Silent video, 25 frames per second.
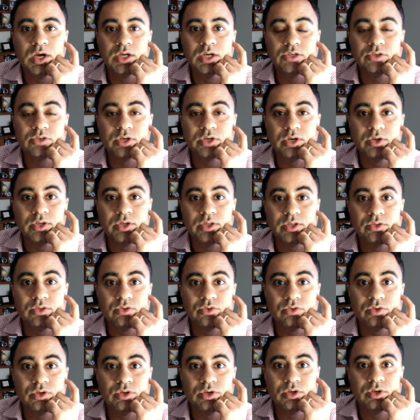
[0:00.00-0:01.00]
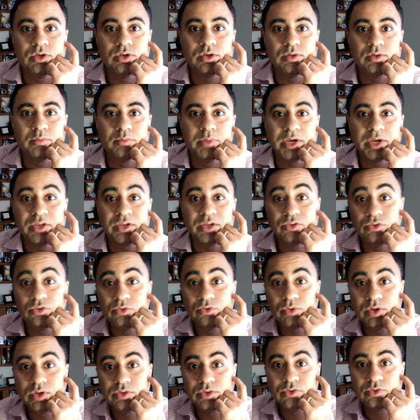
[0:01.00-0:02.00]
try to get back to
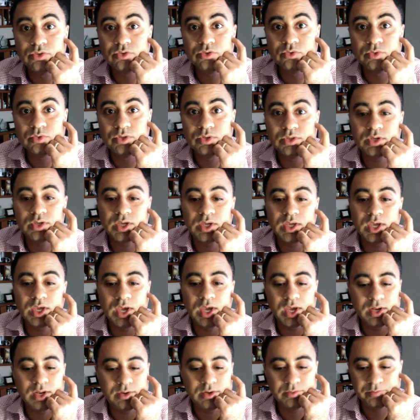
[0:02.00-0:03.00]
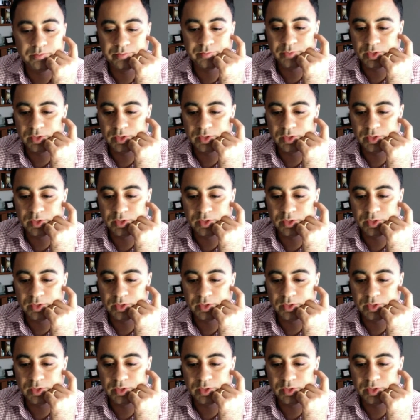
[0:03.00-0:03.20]
you as soon as I can.